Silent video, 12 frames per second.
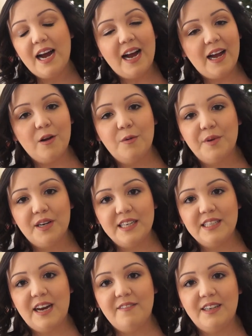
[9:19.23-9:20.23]
I hope you guys
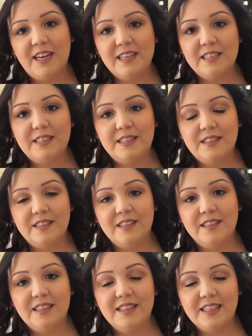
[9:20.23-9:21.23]
have a nice,
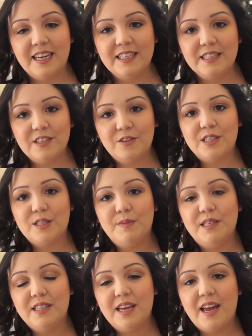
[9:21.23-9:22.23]
nice Christmas.